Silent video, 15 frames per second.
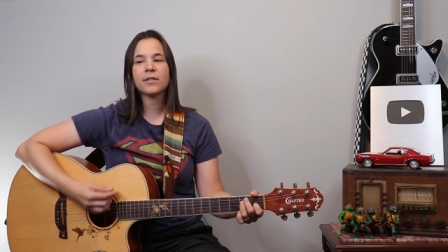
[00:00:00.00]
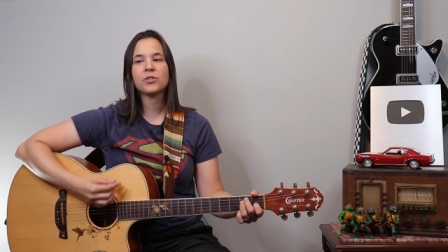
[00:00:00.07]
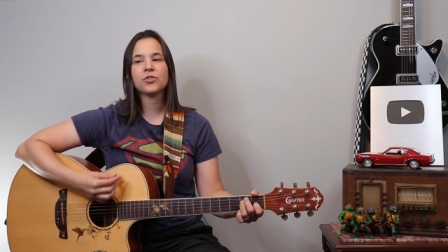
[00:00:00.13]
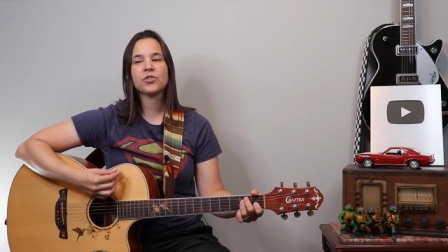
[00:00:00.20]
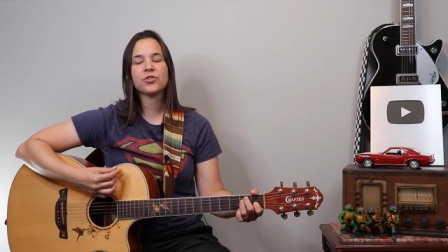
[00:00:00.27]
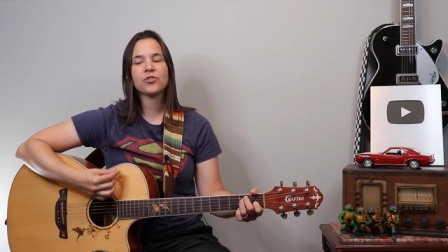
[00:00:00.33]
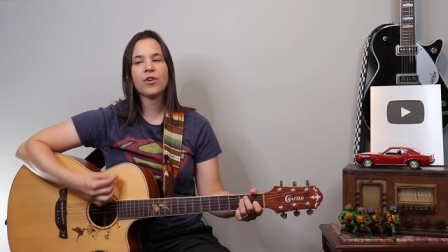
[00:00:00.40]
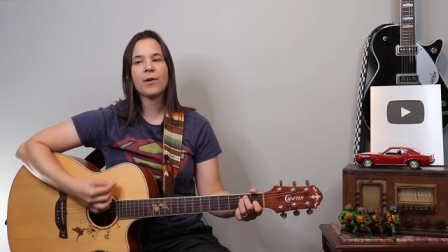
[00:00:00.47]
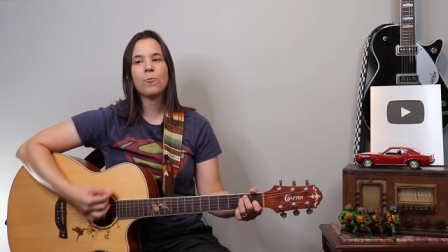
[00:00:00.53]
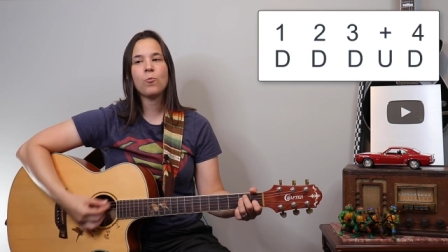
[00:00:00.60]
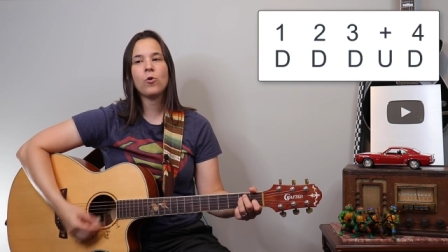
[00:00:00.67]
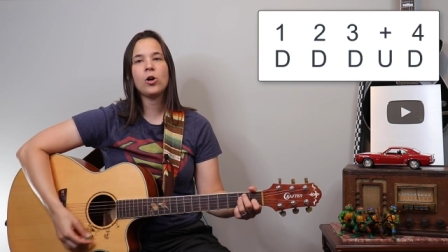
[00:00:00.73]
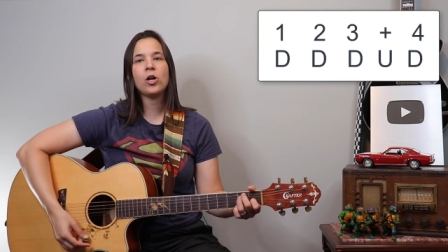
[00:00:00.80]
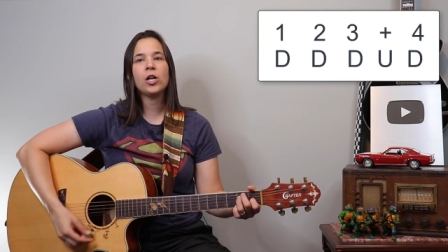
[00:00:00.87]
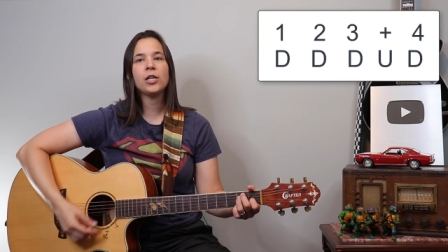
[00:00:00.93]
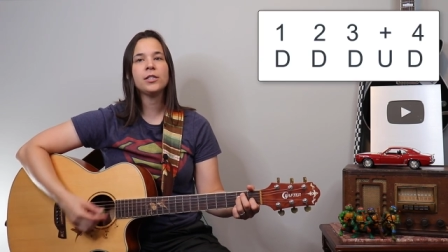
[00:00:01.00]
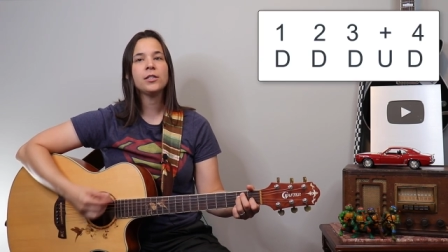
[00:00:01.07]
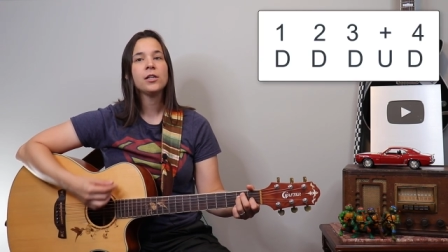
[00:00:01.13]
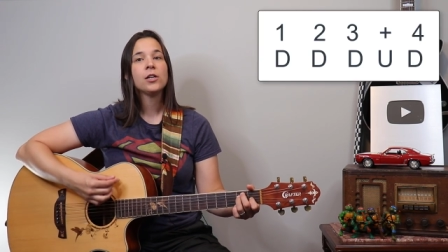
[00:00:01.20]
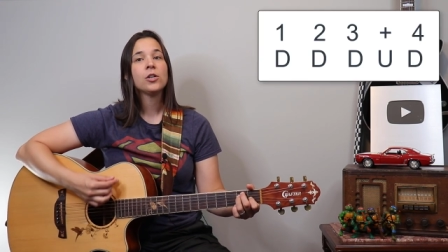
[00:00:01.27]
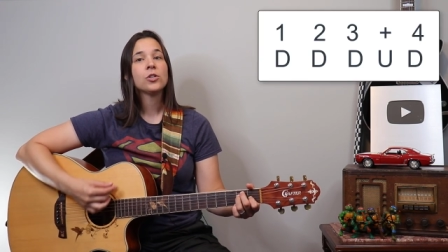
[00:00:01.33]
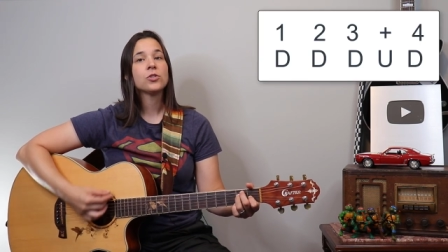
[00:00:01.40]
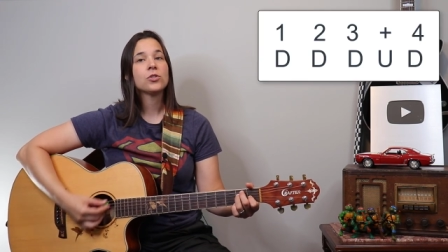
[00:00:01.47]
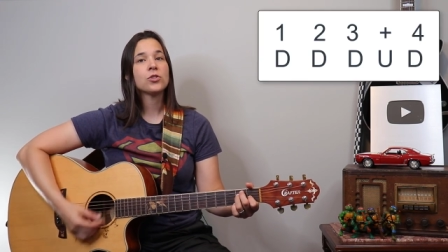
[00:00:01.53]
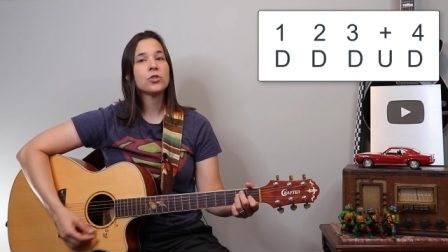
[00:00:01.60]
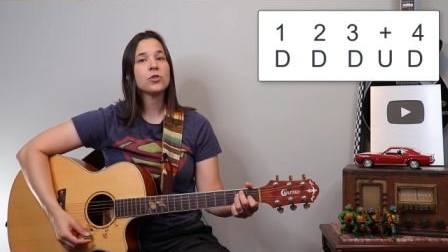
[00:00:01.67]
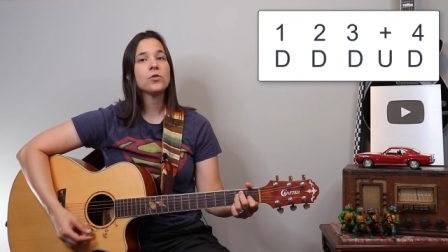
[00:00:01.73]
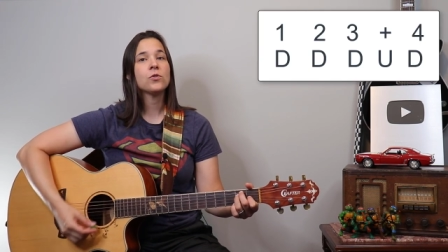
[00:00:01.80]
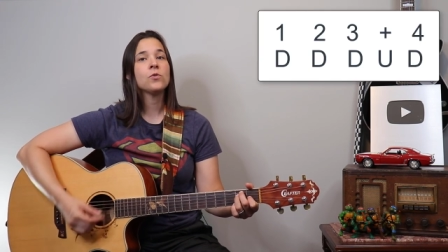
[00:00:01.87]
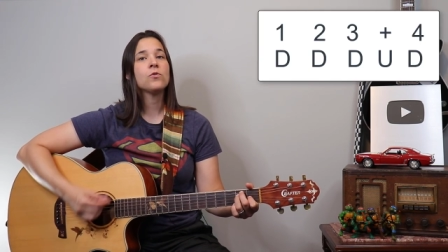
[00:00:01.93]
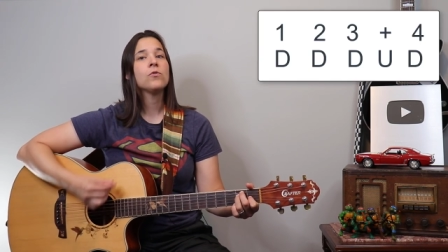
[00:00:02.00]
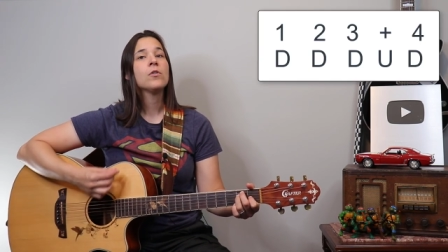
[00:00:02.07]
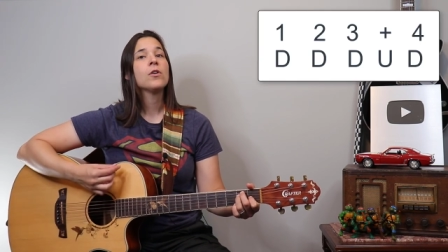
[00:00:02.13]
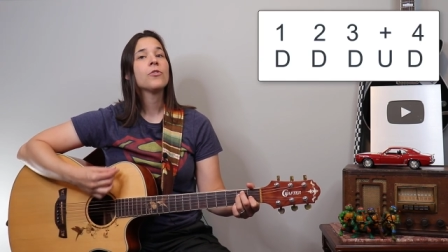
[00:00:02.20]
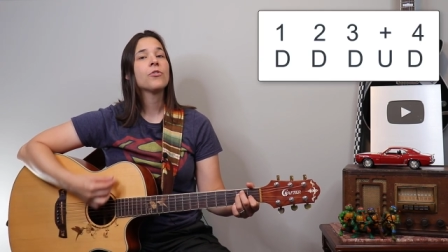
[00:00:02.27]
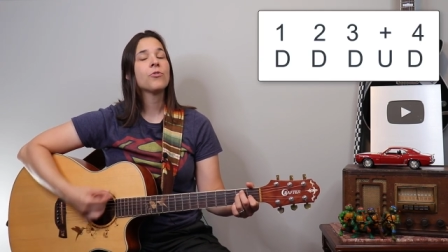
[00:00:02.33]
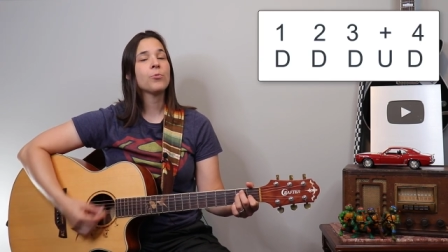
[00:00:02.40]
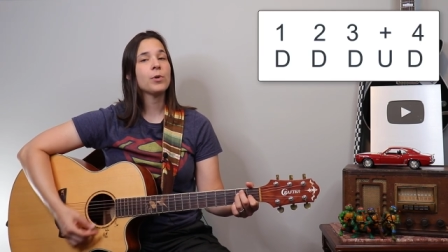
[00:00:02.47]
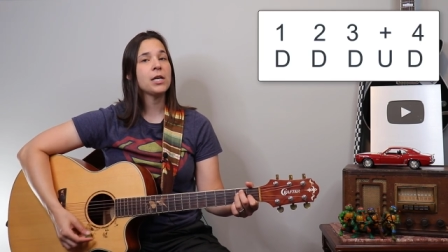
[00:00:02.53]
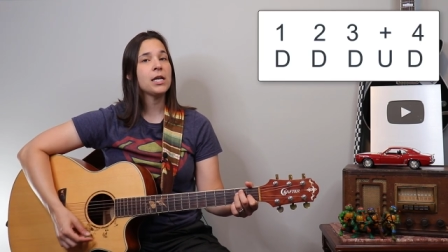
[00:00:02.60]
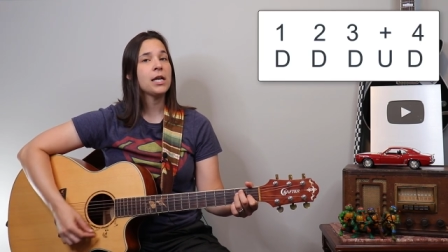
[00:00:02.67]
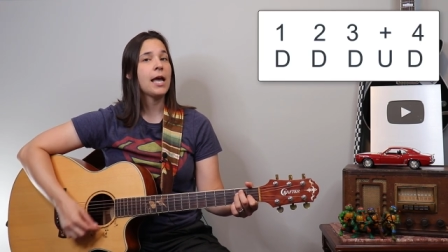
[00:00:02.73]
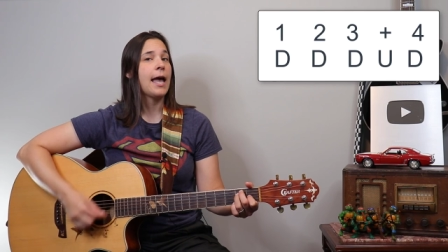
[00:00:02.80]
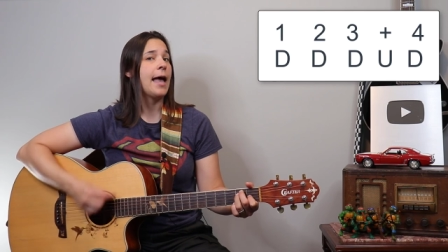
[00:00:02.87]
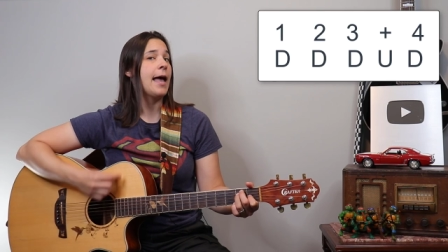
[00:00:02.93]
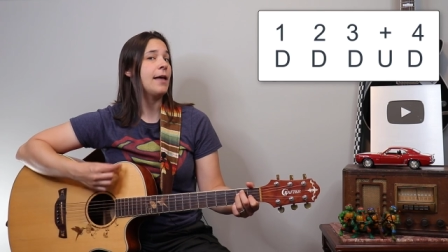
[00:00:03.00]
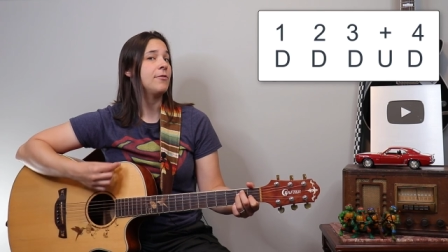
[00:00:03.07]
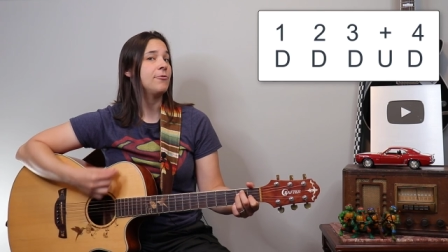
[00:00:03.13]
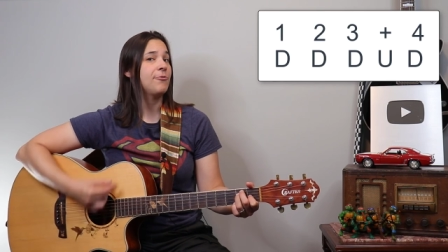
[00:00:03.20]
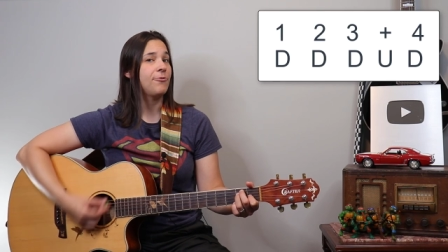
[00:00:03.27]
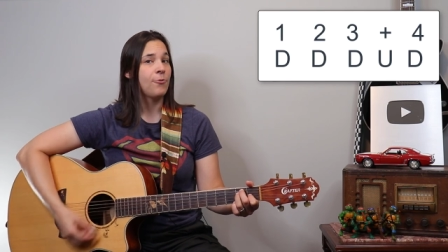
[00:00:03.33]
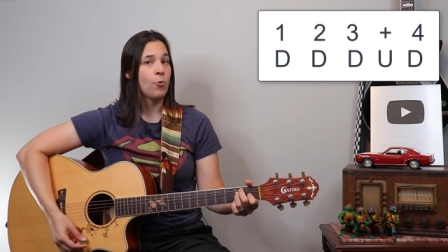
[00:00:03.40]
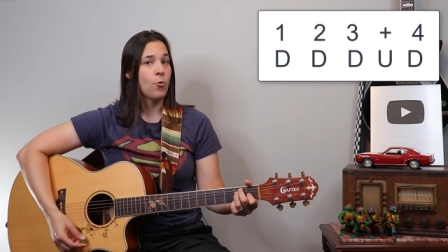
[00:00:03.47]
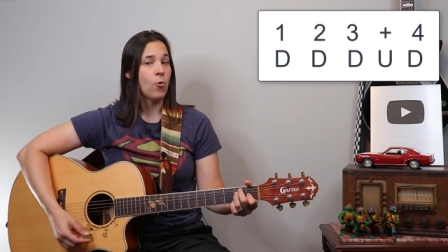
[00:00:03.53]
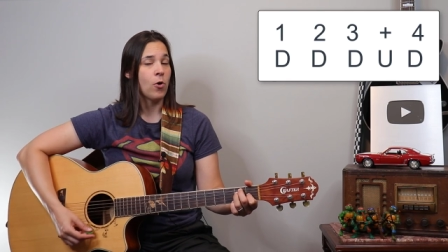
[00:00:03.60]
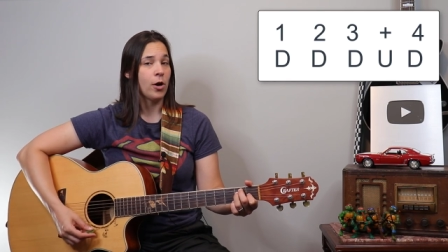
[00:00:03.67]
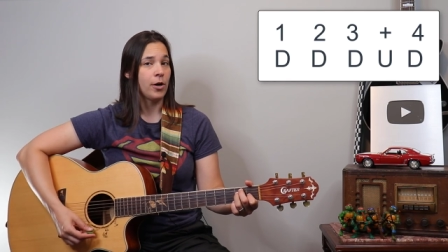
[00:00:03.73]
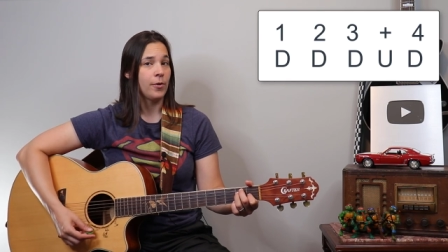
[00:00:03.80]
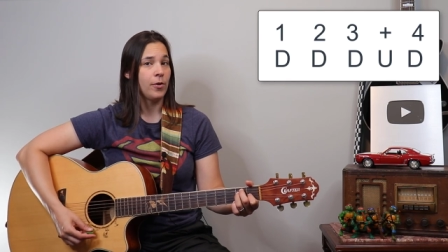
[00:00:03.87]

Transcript: Let's just try one, two, three, and four.